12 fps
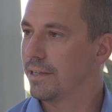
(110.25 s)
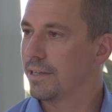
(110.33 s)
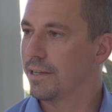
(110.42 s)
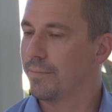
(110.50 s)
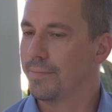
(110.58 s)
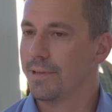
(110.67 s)

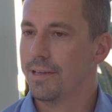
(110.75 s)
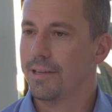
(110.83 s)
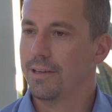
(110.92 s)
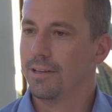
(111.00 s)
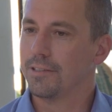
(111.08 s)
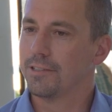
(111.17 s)

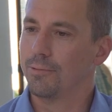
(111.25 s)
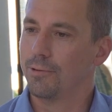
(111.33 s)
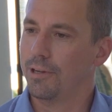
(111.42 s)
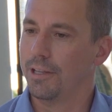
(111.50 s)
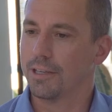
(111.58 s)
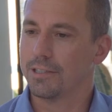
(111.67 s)
And so we're
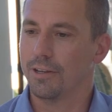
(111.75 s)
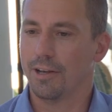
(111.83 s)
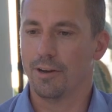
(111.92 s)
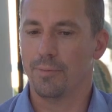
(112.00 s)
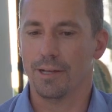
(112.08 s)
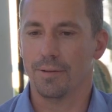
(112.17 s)
really
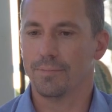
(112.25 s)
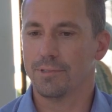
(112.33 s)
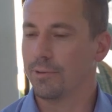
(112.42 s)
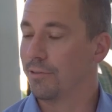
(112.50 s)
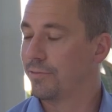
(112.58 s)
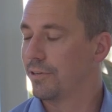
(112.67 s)
excited about
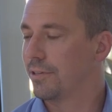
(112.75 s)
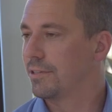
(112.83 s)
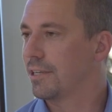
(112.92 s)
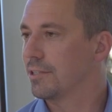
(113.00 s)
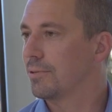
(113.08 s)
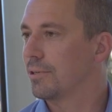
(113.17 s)
some of the
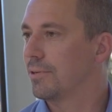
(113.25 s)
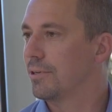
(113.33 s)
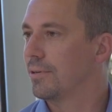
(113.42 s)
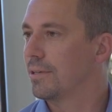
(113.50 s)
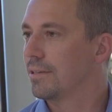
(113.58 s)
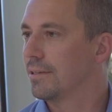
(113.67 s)
further tests we're
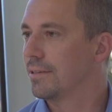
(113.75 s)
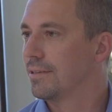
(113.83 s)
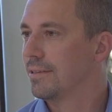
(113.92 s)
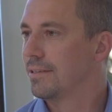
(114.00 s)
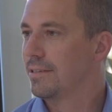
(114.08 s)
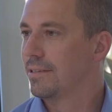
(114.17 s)
doing
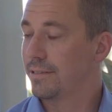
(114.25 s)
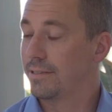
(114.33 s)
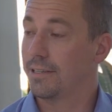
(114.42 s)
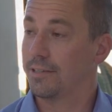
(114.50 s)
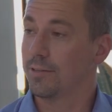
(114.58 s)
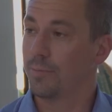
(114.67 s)

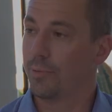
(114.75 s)
to get to the